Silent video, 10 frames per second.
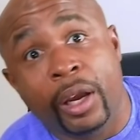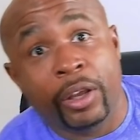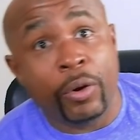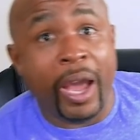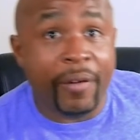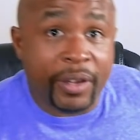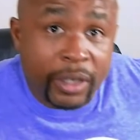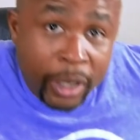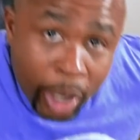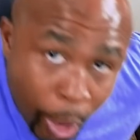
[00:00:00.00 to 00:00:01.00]
there you have it.
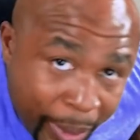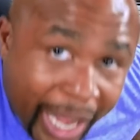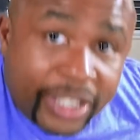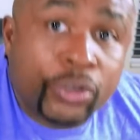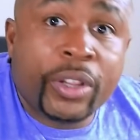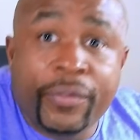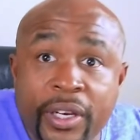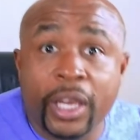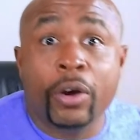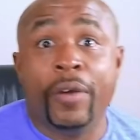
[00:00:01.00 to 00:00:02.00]
Hope you guys enjoyed the
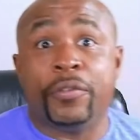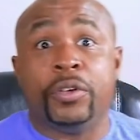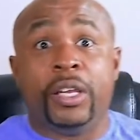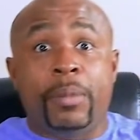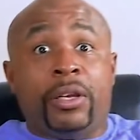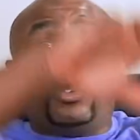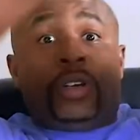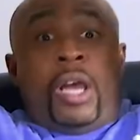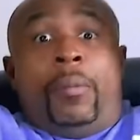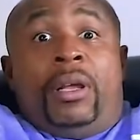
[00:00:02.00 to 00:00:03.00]
video. If you did, make sure
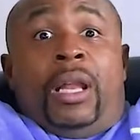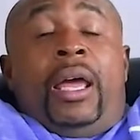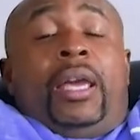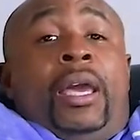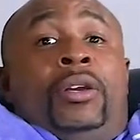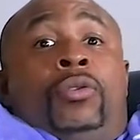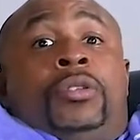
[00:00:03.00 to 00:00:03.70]
to comment, like, and or